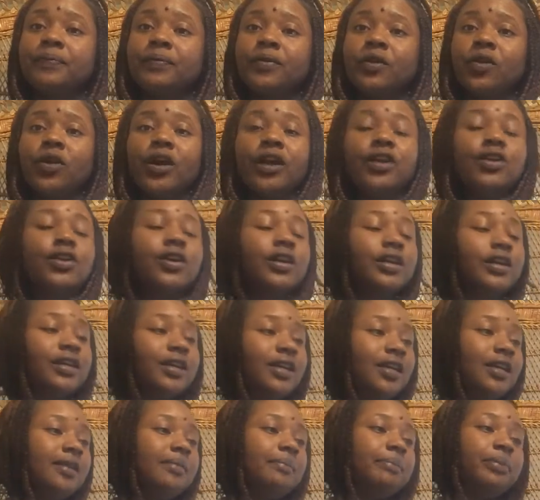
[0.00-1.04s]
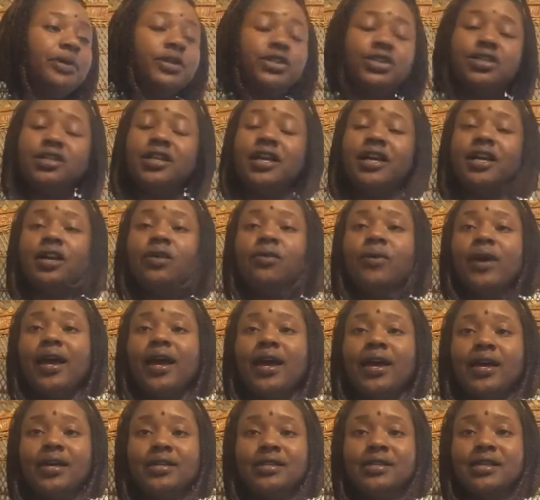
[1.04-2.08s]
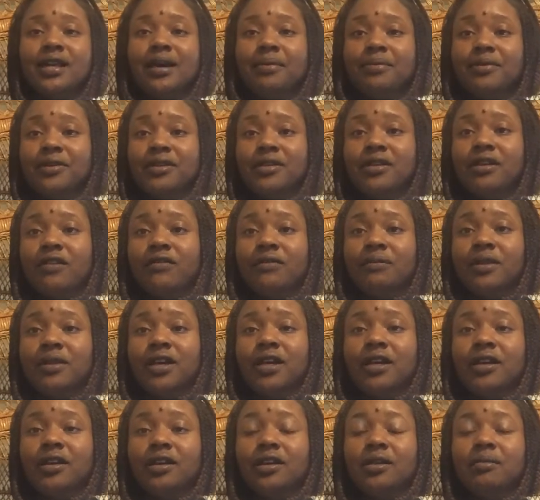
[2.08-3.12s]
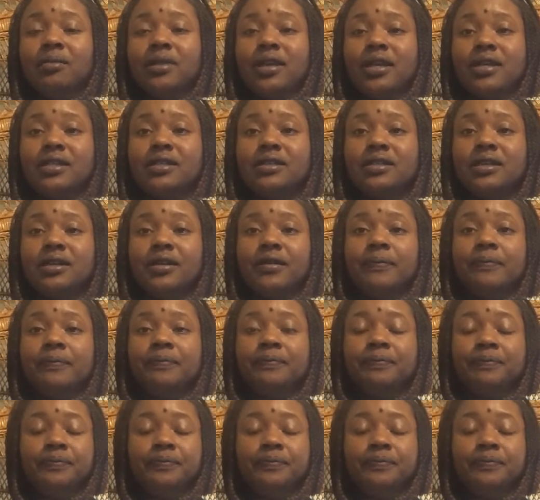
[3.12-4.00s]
Or are you gonna keep pushing that away and stop yourself from getting your blessing?